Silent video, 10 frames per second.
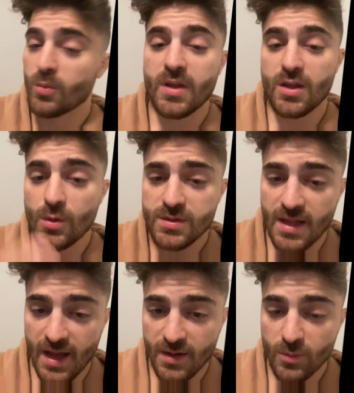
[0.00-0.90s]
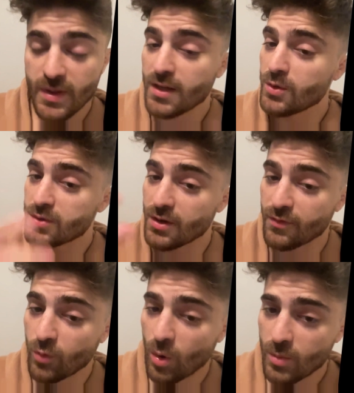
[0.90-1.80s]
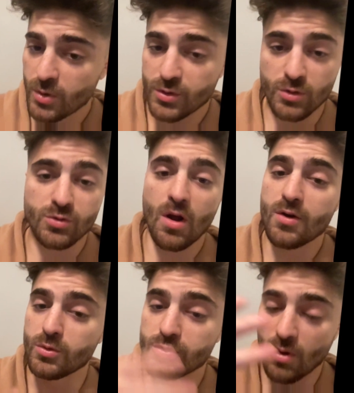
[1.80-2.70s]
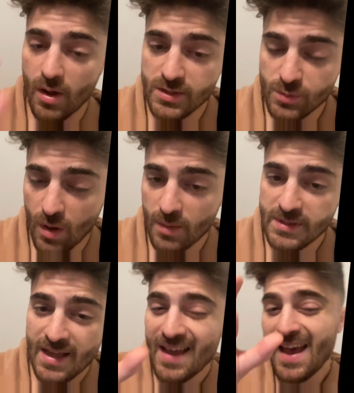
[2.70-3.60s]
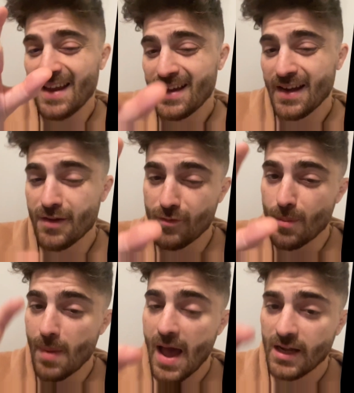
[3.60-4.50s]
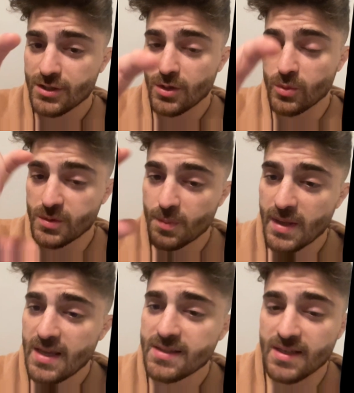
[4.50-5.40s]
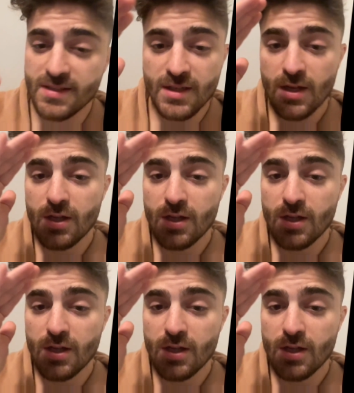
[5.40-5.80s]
we can use the deformers or draw new drawing swaps and kind of match those pieces